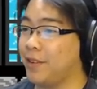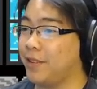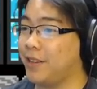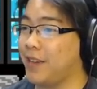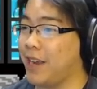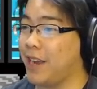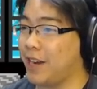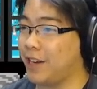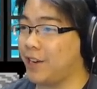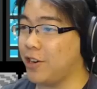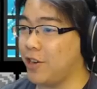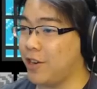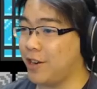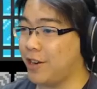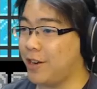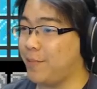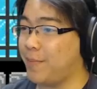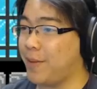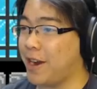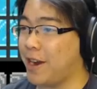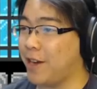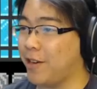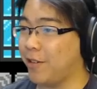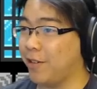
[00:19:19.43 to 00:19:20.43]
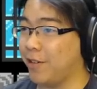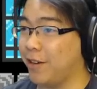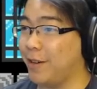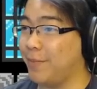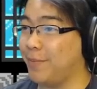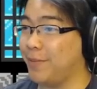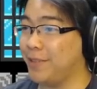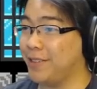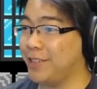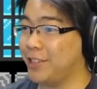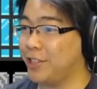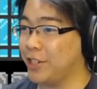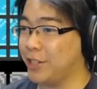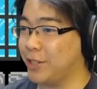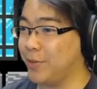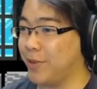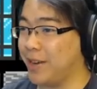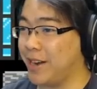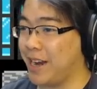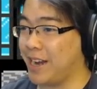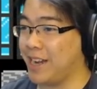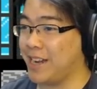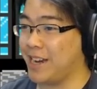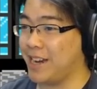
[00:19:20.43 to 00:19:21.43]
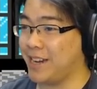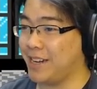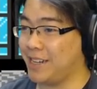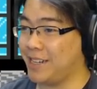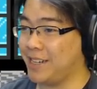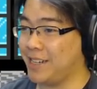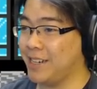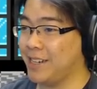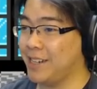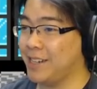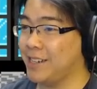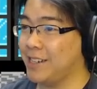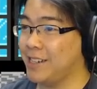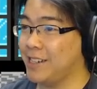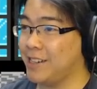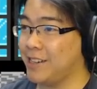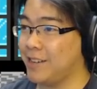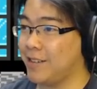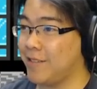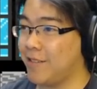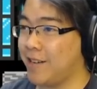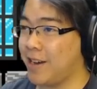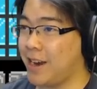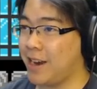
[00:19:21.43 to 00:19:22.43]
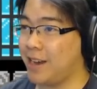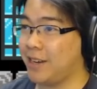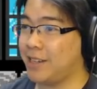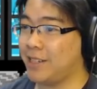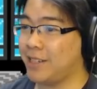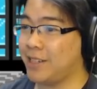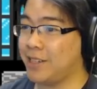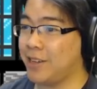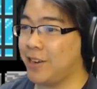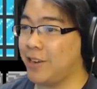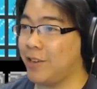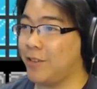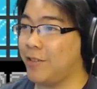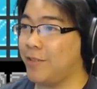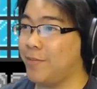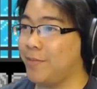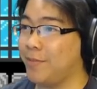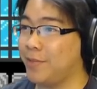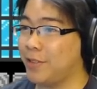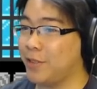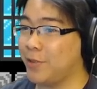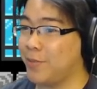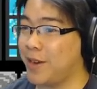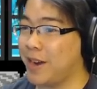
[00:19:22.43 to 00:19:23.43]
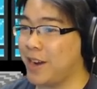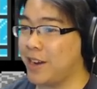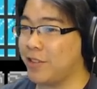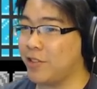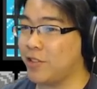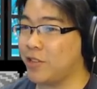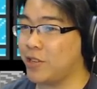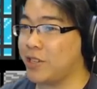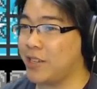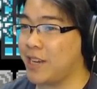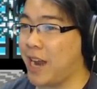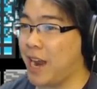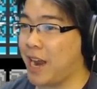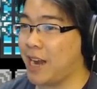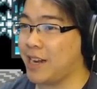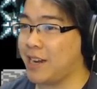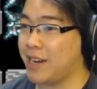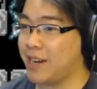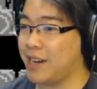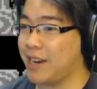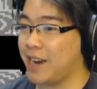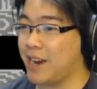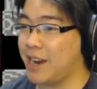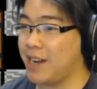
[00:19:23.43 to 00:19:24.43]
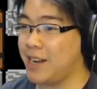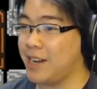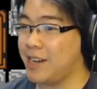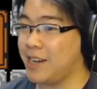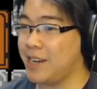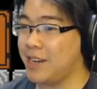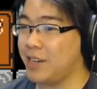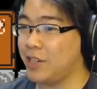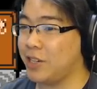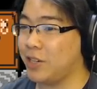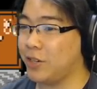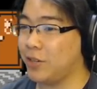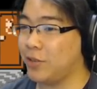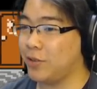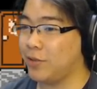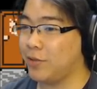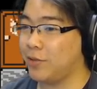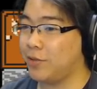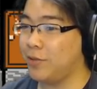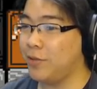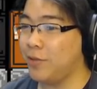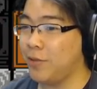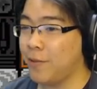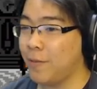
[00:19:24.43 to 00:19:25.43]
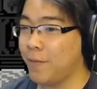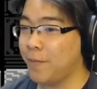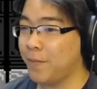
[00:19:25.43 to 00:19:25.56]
Okay, good, a power-up. Just what I needed. Alright, so, to my understanding, I need to...